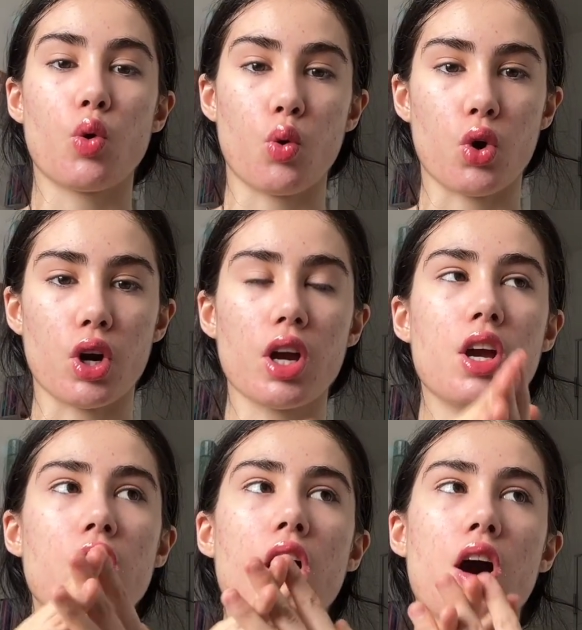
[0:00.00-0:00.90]
or
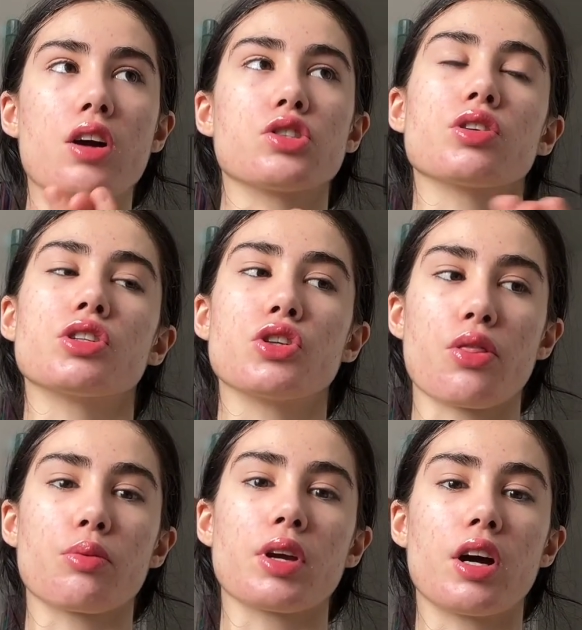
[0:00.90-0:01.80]
100 to
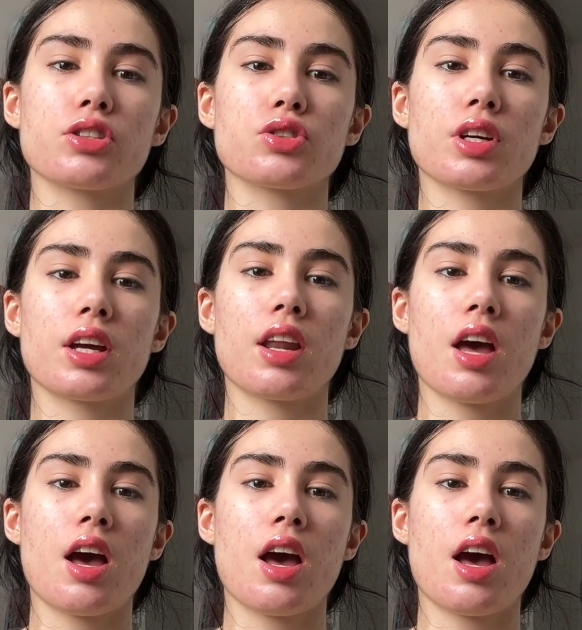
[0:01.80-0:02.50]
300.